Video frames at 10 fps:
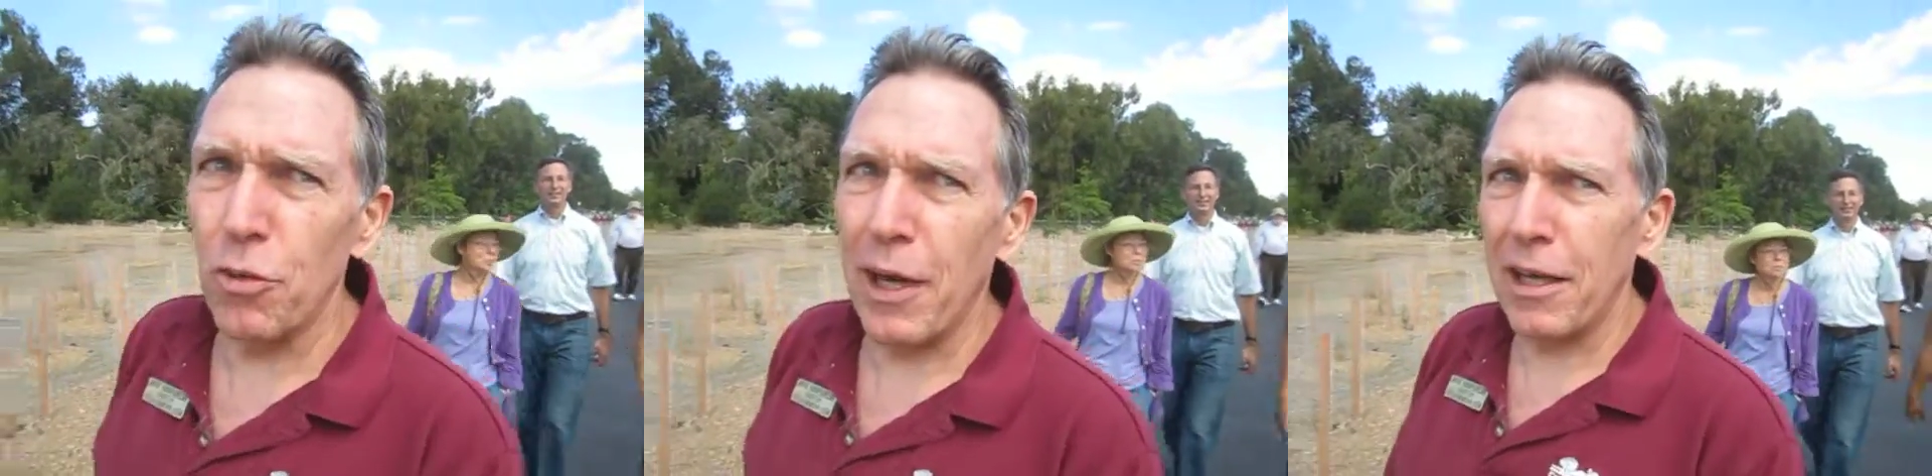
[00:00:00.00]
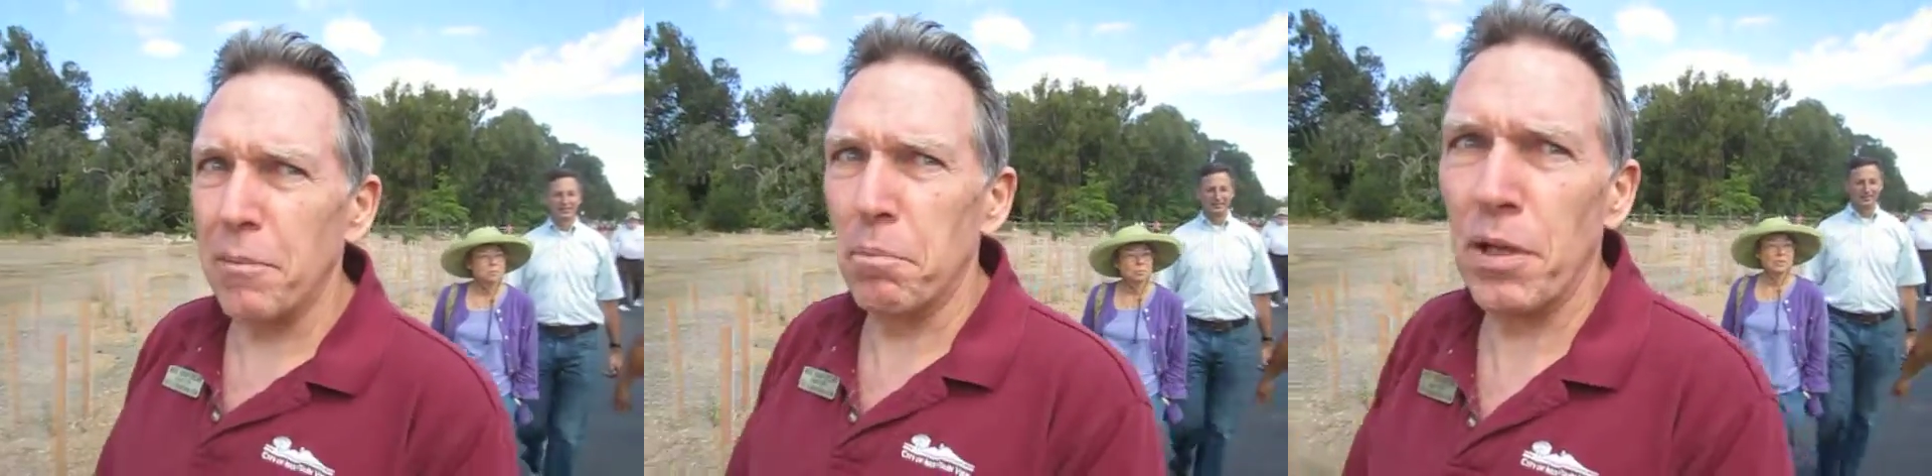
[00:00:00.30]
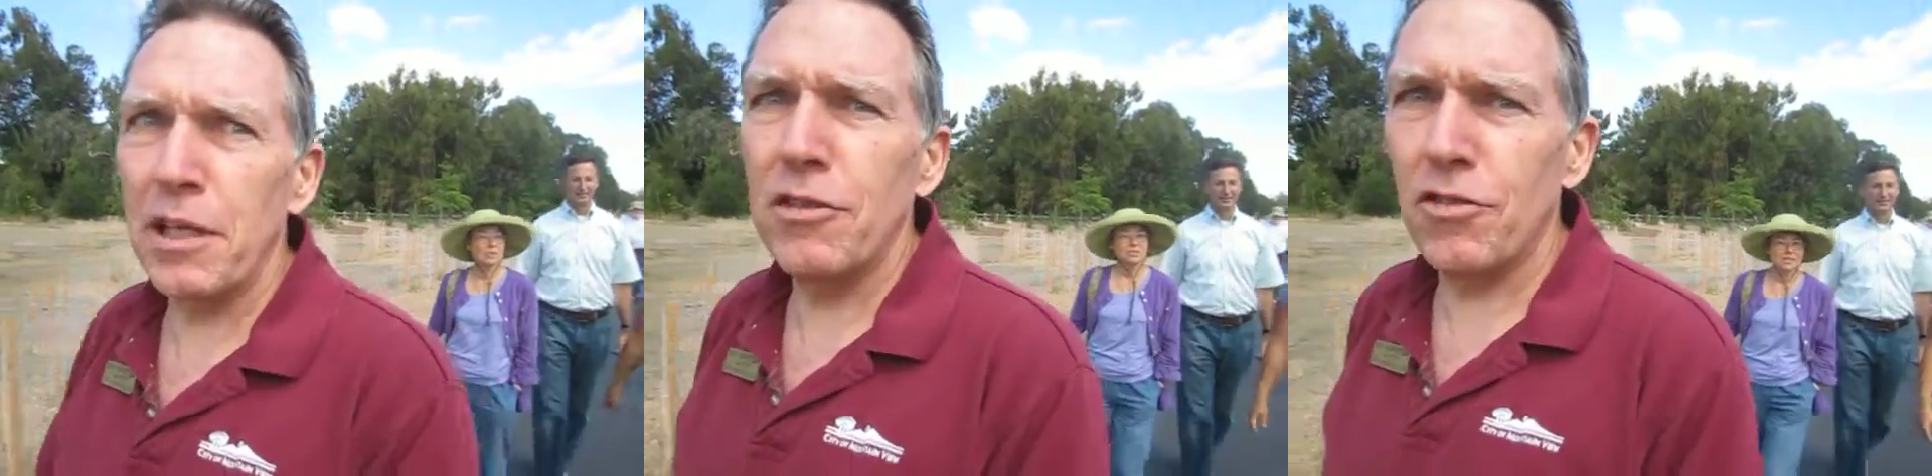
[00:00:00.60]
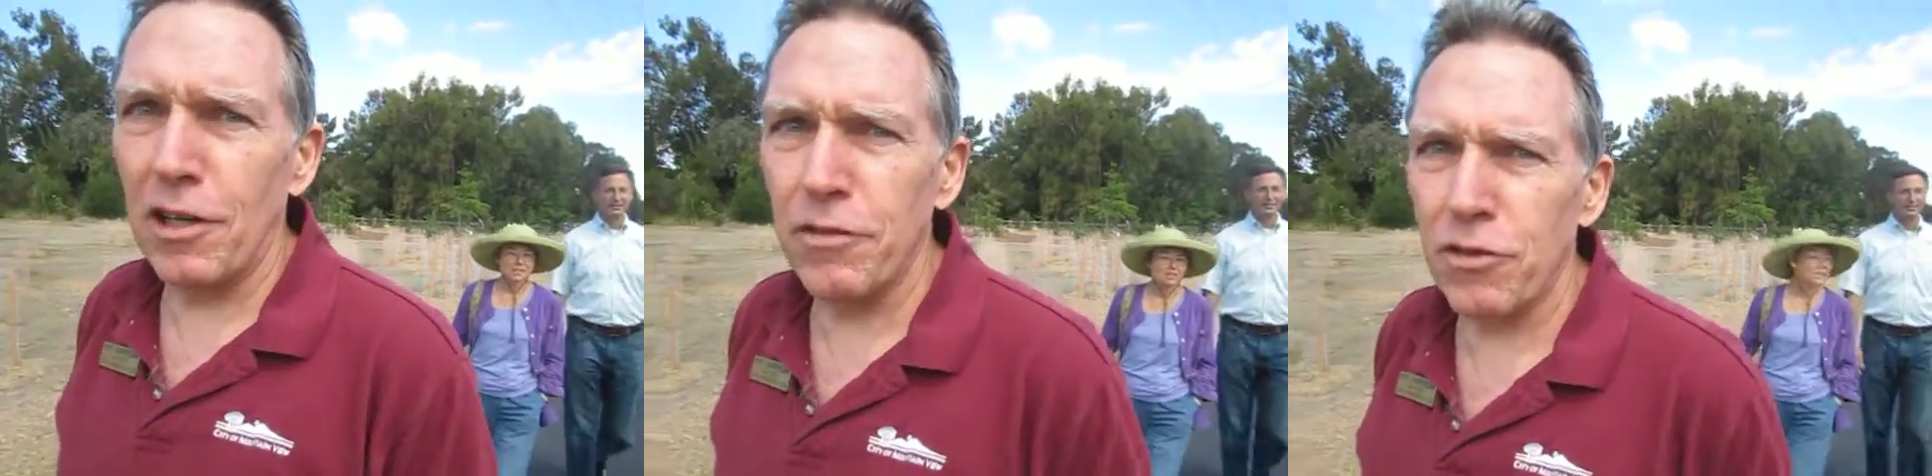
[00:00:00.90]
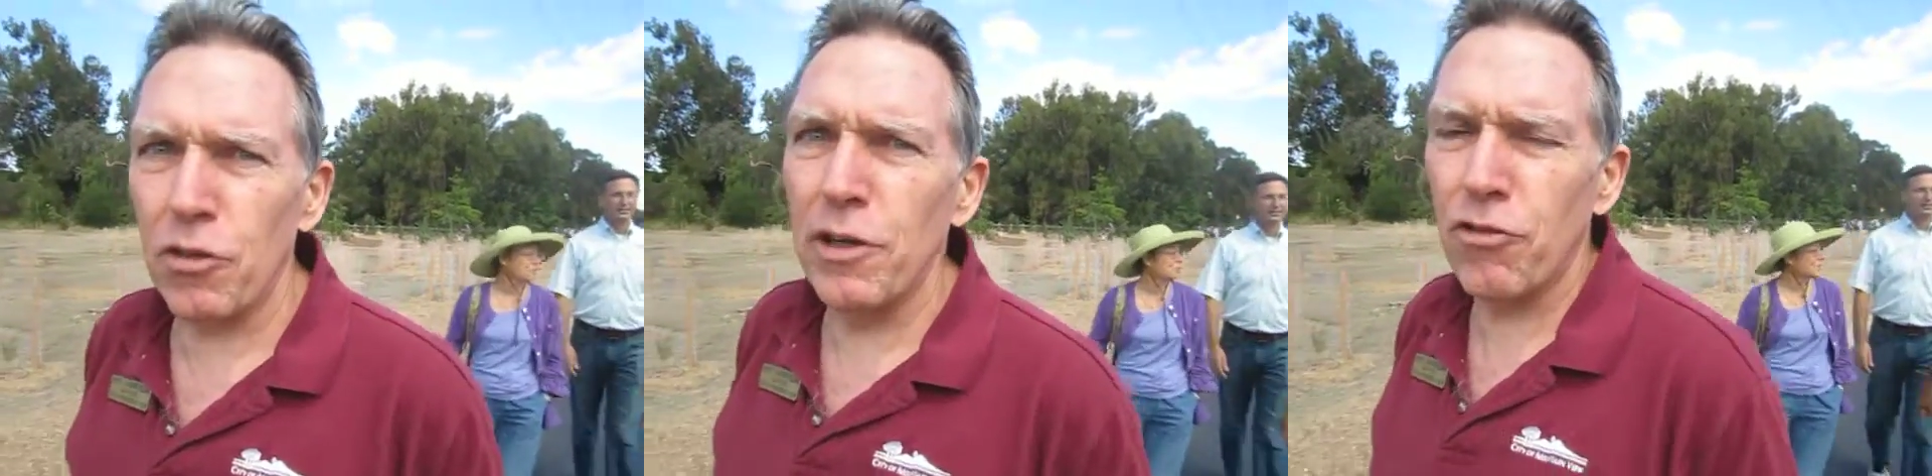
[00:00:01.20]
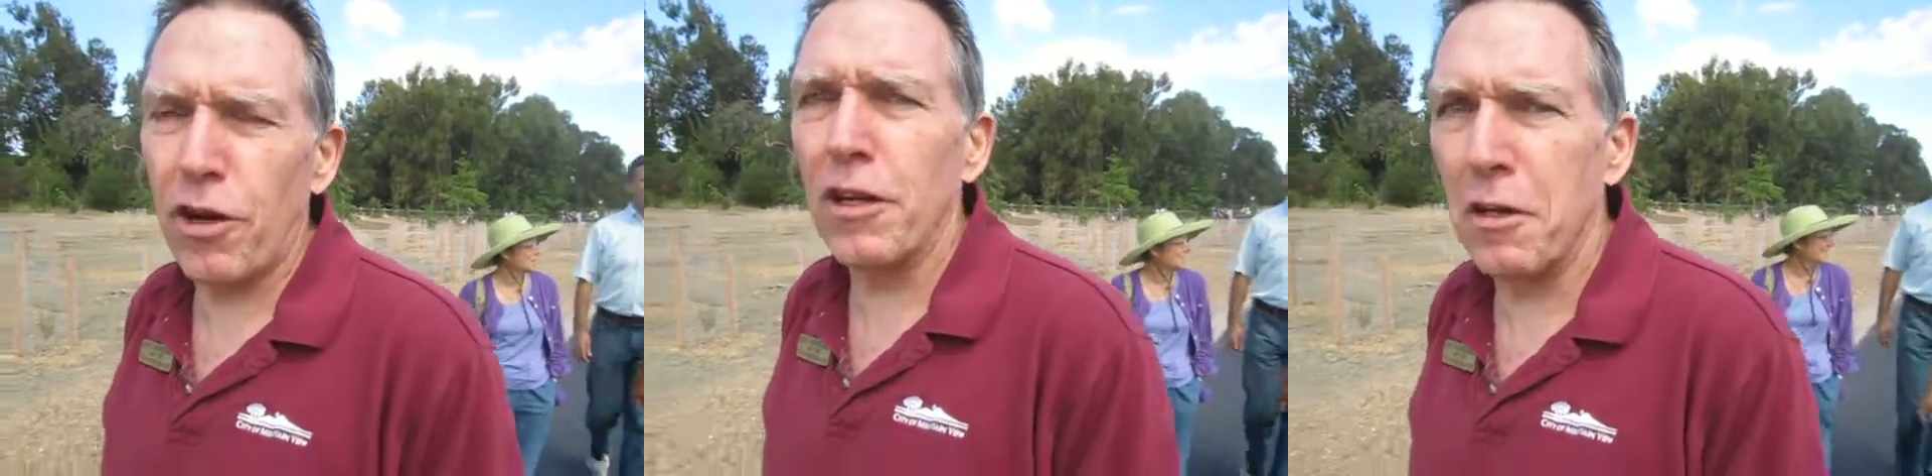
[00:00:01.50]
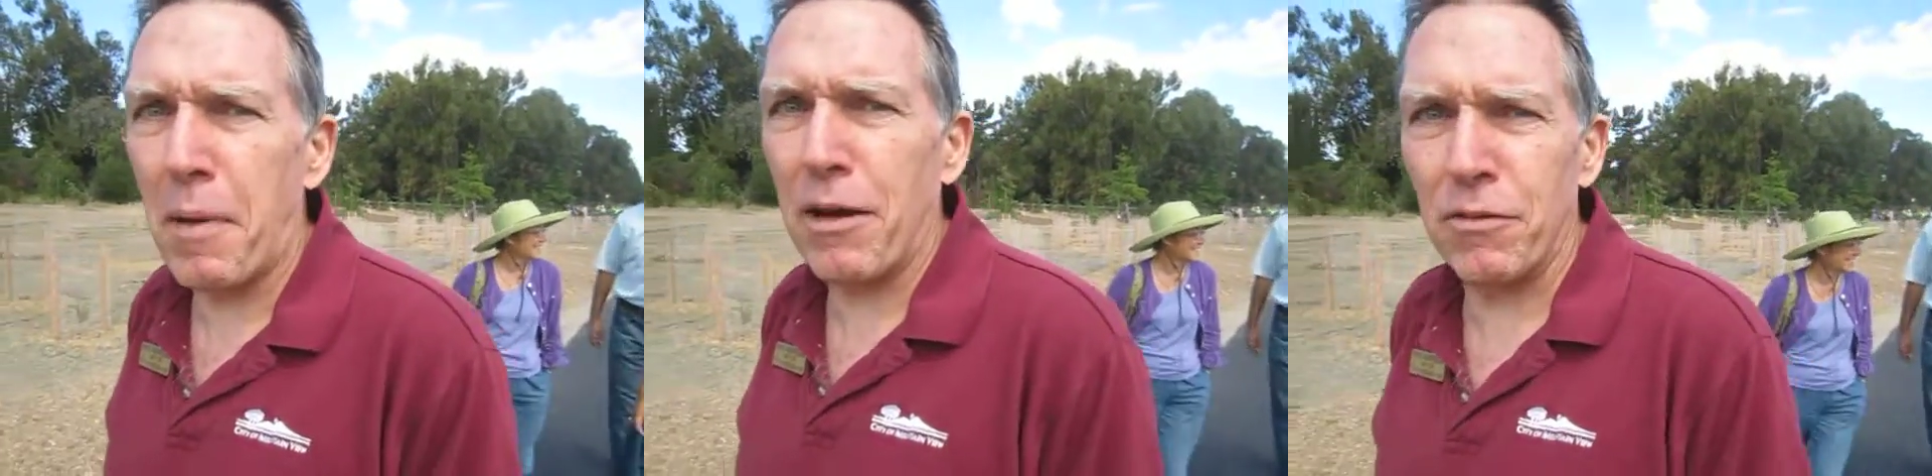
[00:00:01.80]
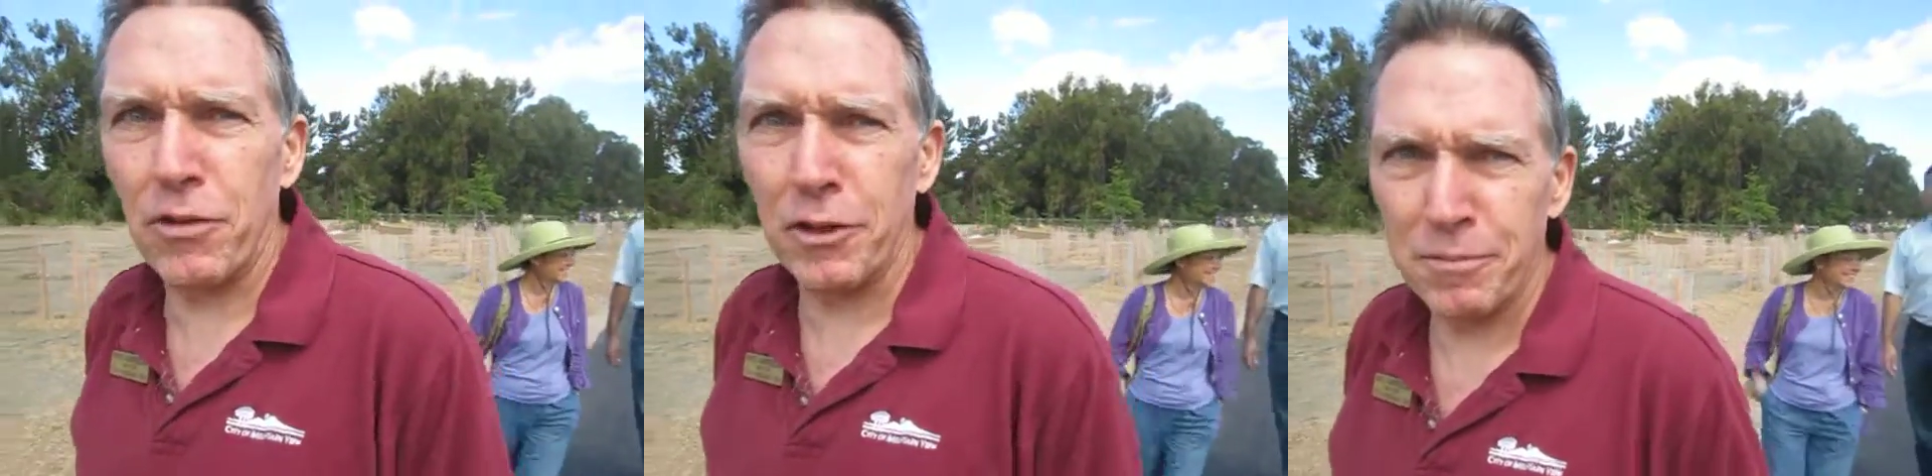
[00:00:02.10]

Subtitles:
a complete Stevens Creek Trail in Mountain View.